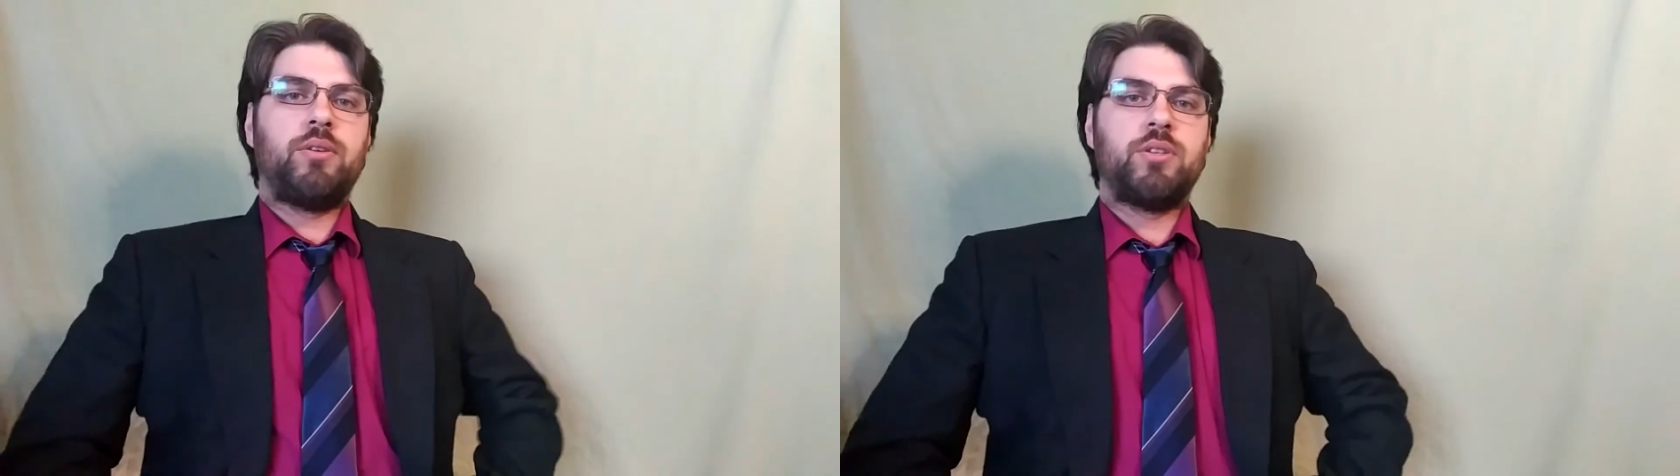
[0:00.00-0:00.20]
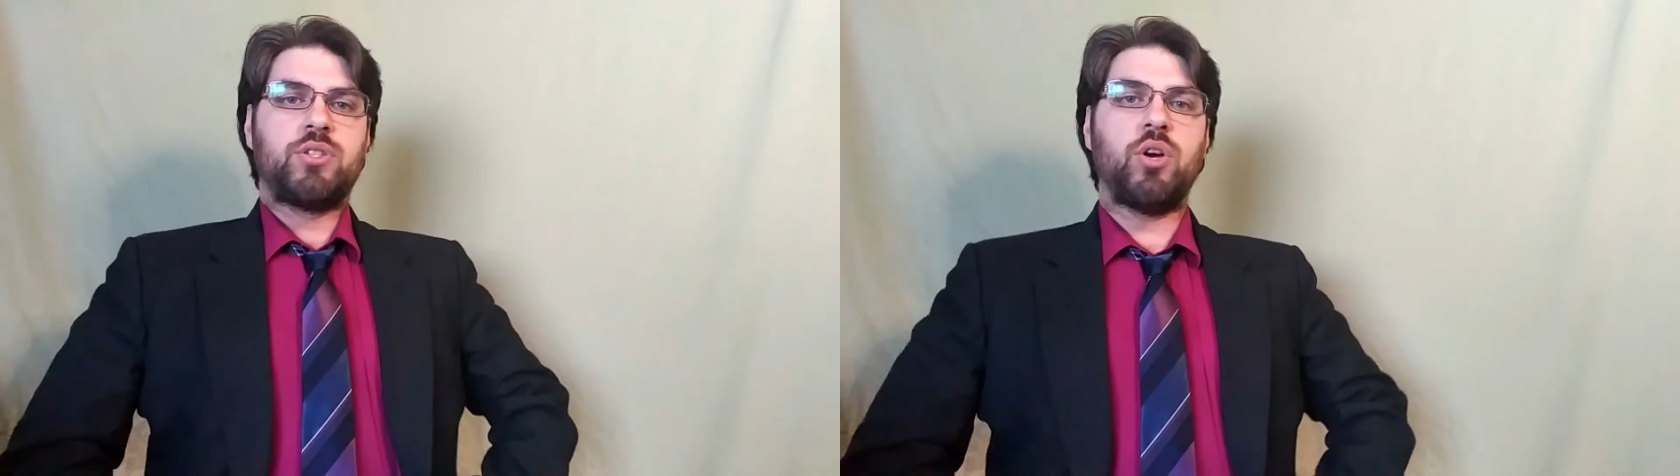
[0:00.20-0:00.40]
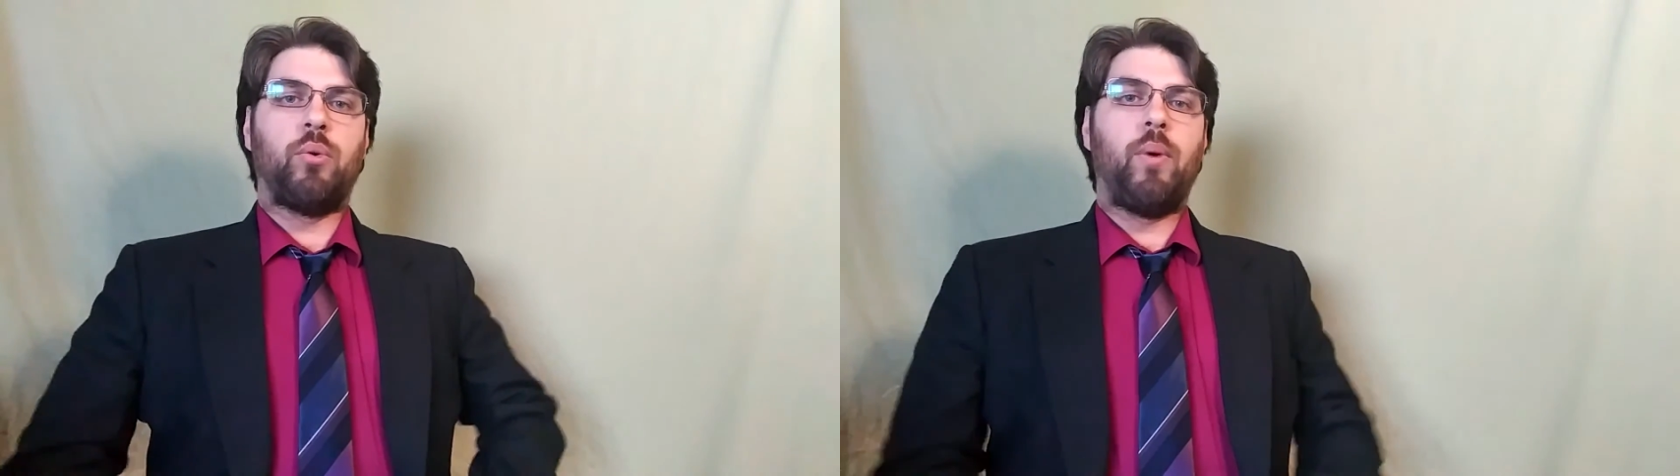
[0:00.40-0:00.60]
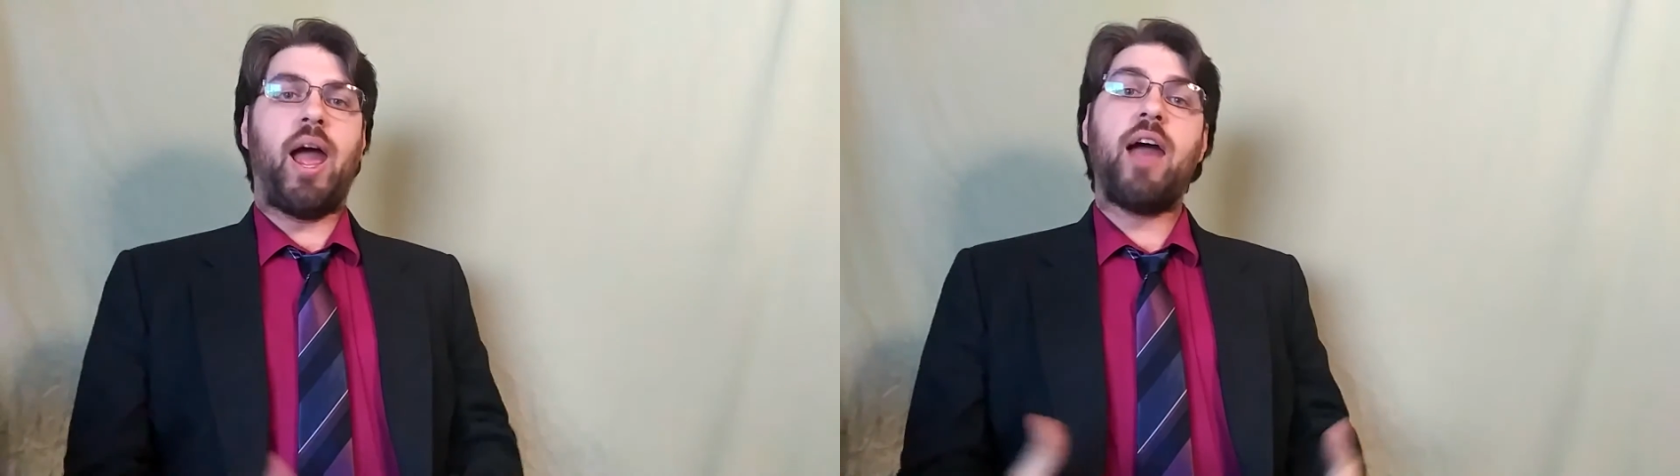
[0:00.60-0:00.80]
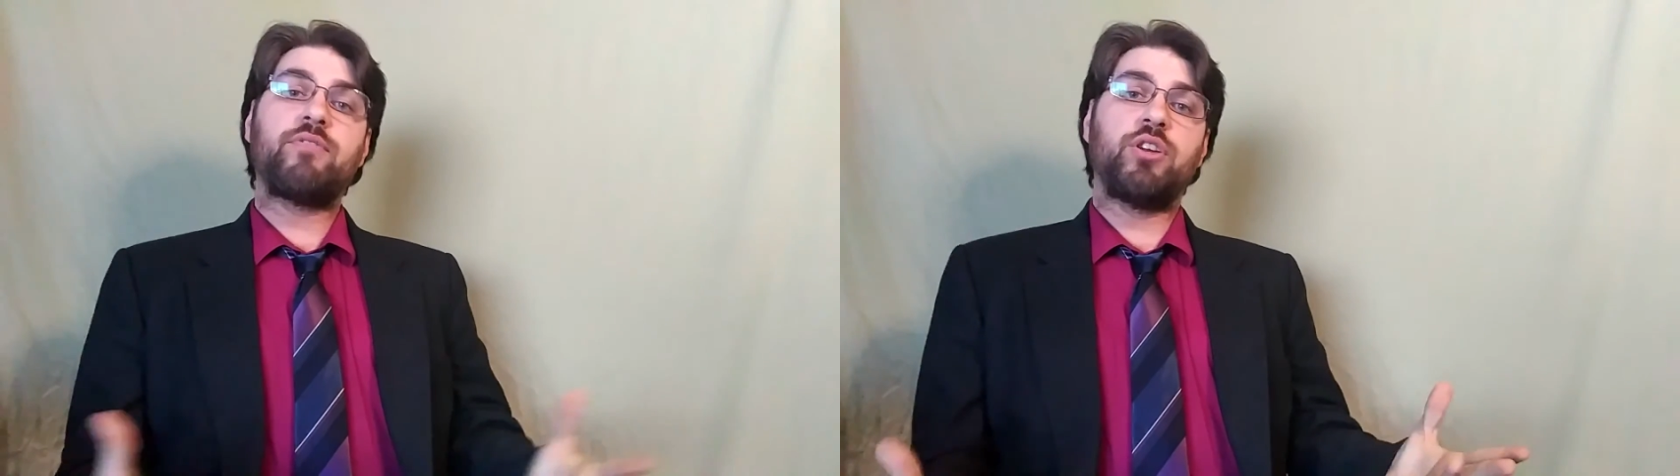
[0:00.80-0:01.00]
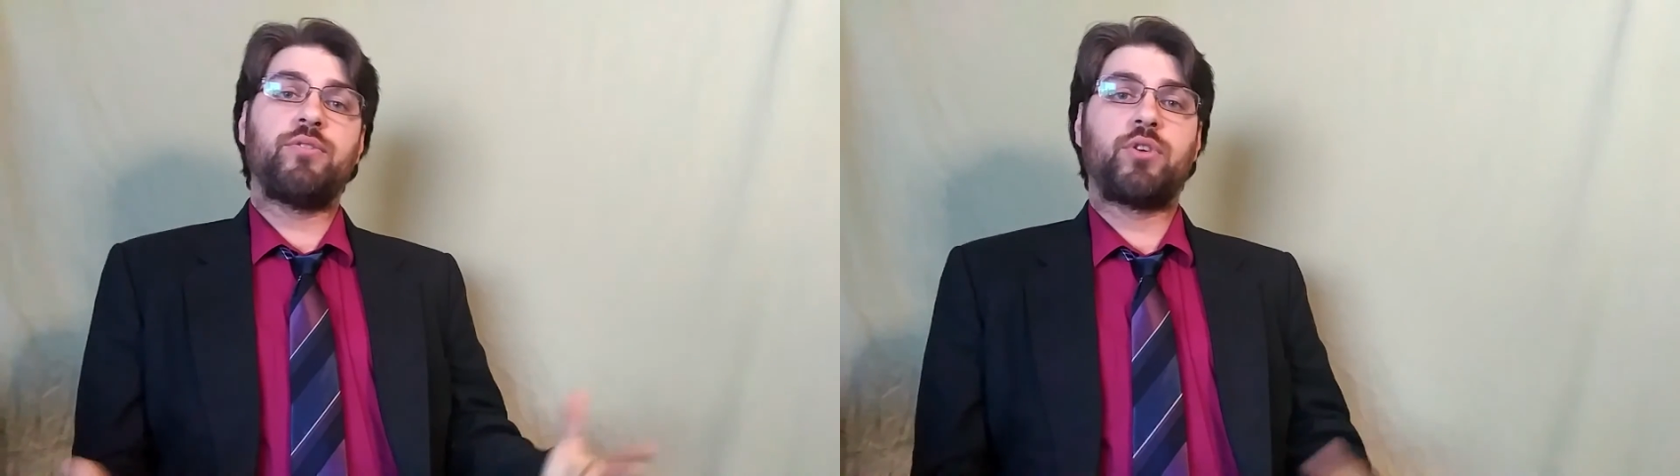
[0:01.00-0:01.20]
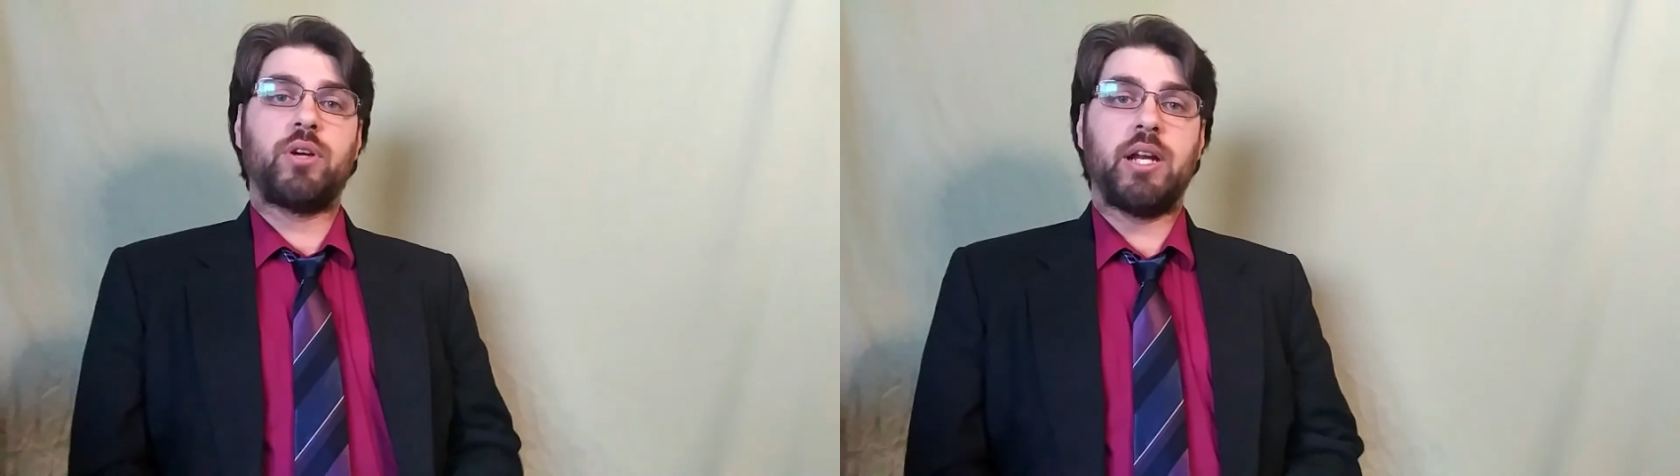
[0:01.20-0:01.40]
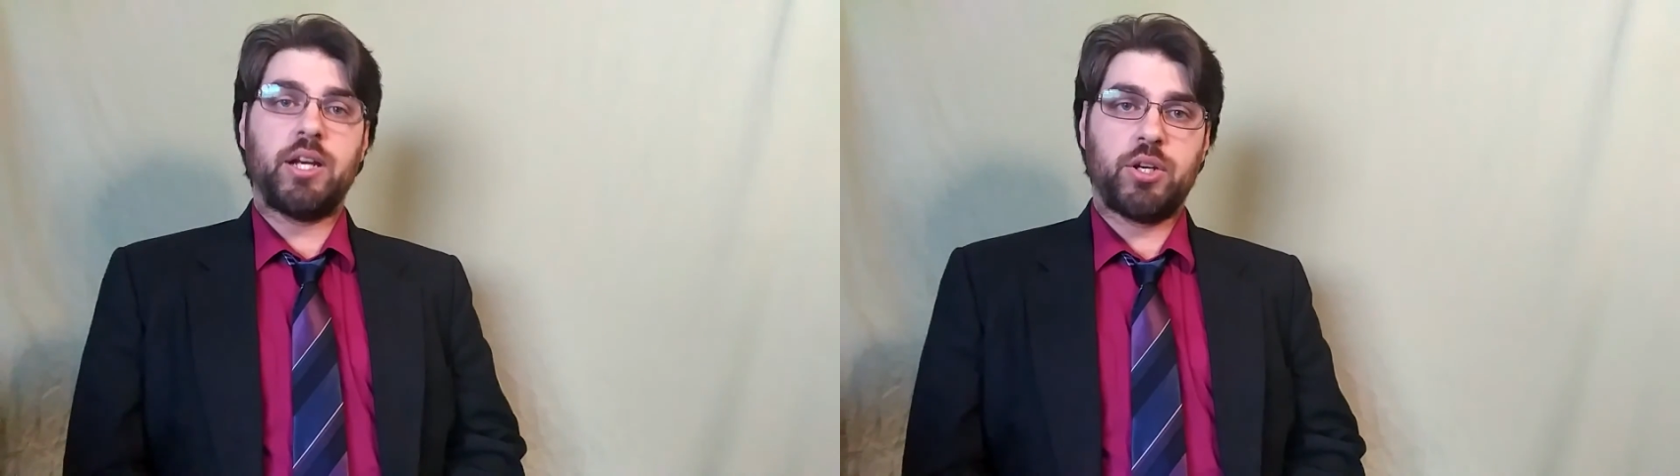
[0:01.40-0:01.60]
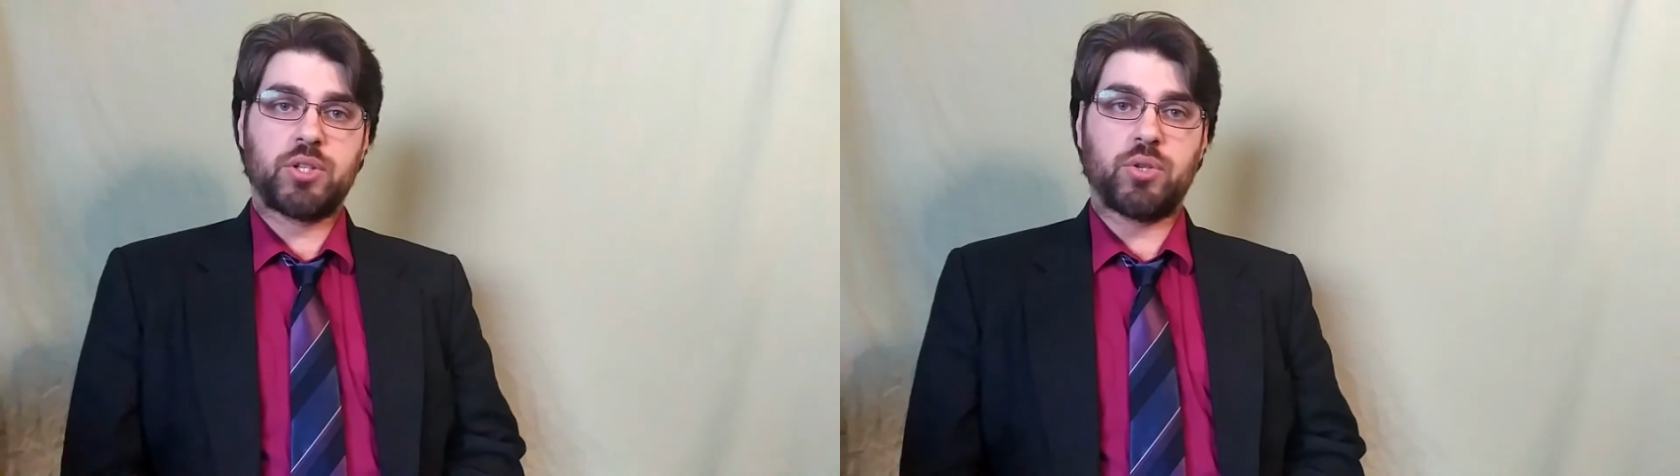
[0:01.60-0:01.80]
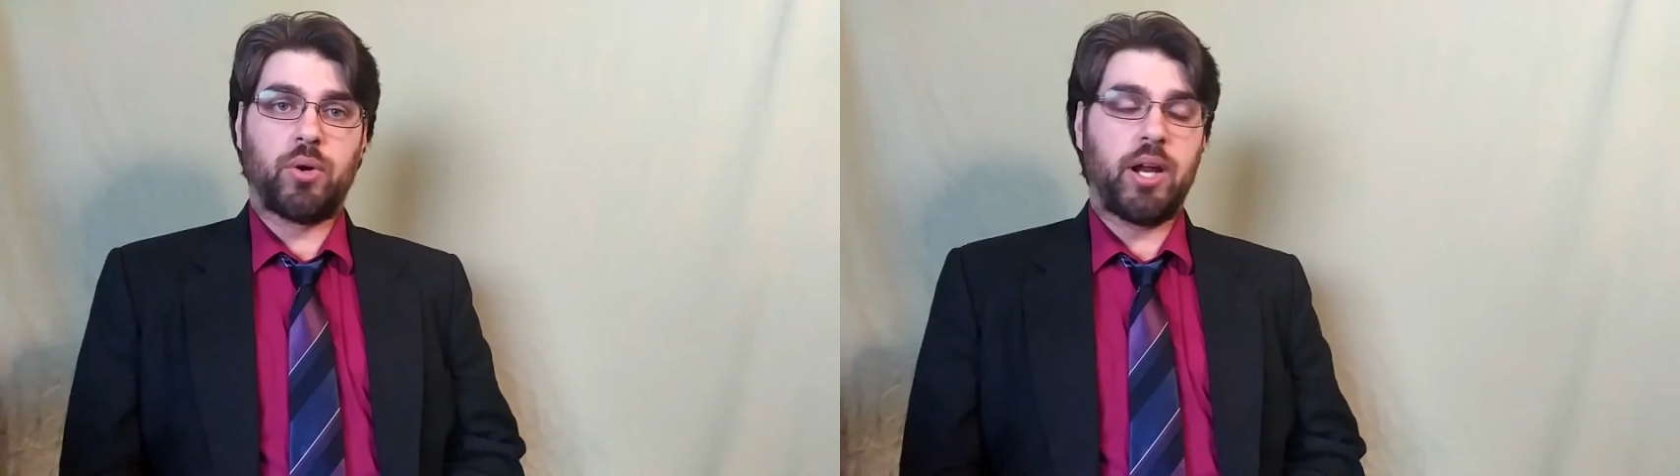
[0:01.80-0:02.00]
So, after you've created your
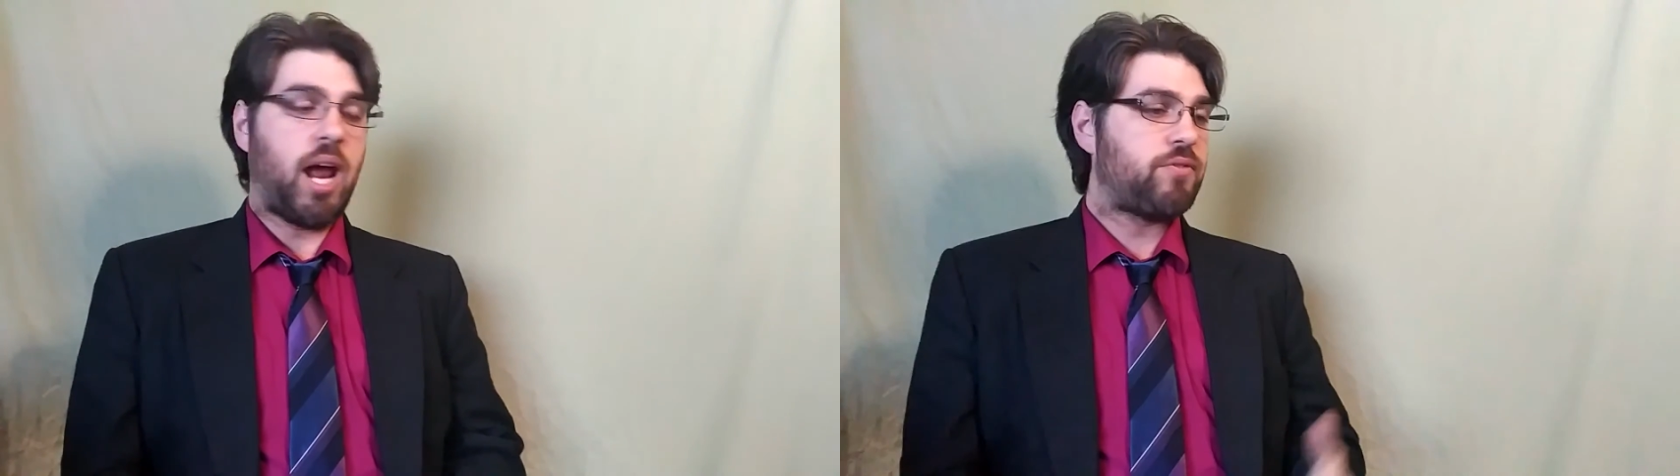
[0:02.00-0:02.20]
story,